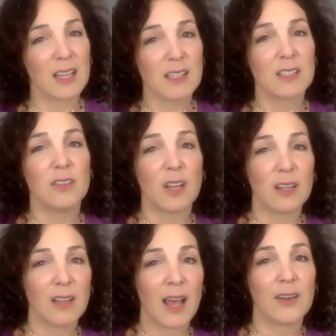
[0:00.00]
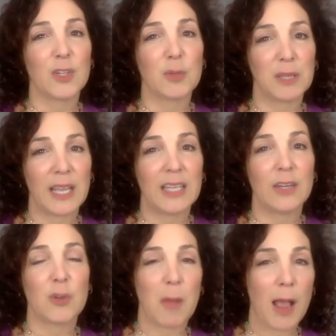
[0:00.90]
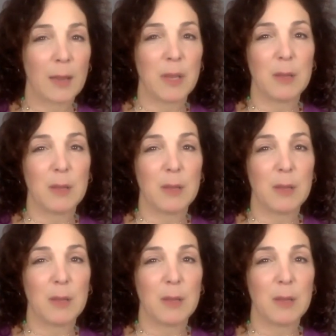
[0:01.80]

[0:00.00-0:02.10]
it sounds like you got a lot on your plate, on your mind.